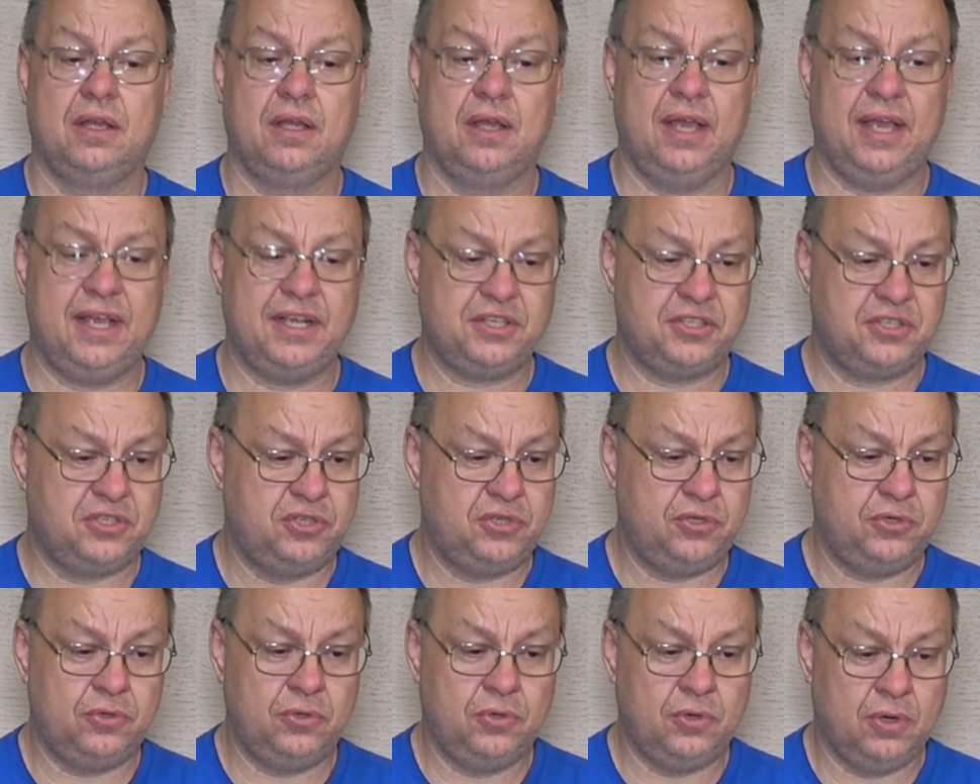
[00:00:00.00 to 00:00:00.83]
as
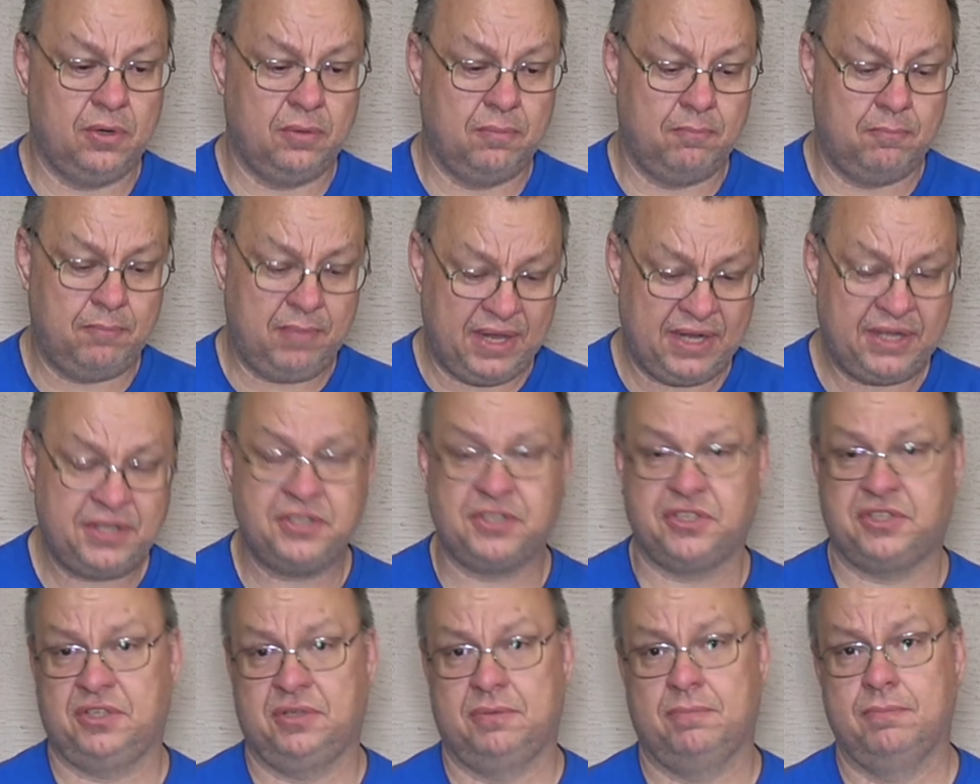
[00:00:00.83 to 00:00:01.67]
to
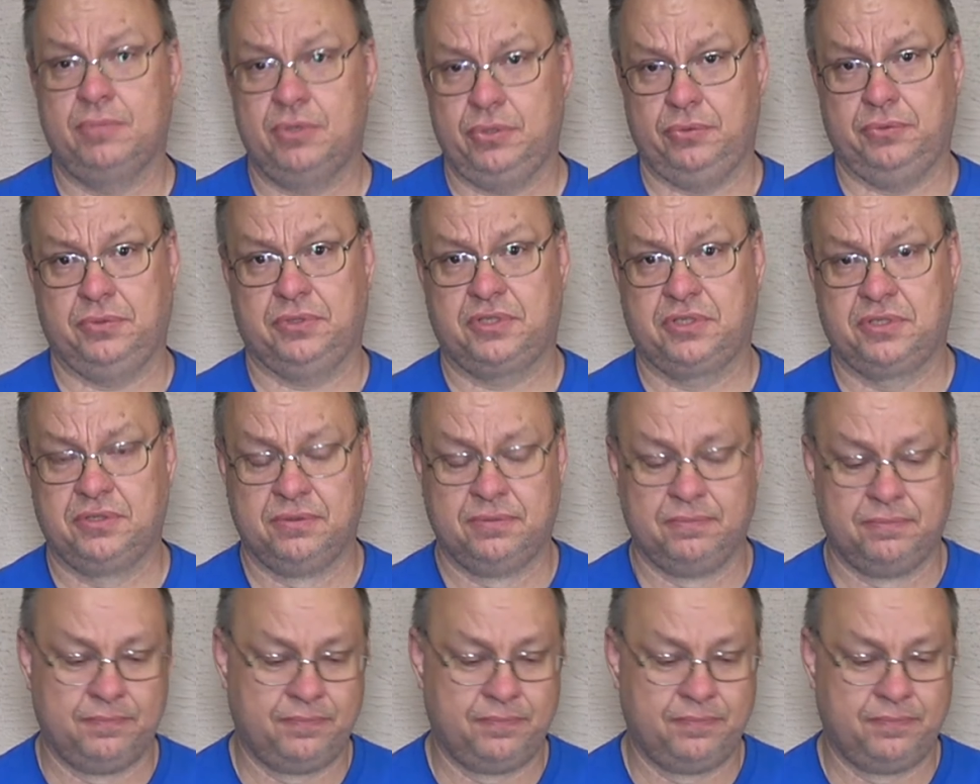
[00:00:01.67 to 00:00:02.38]
men's boots.